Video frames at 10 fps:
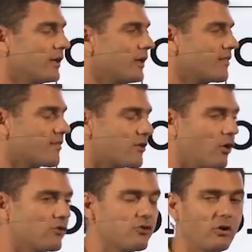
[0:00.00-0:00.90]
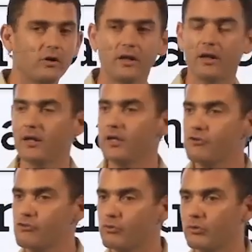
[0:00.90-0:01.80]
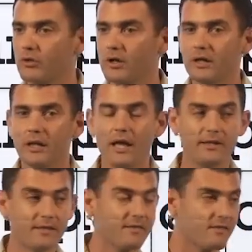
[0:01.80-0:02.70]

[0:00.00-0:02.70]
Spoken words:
It's a cultural issue. And this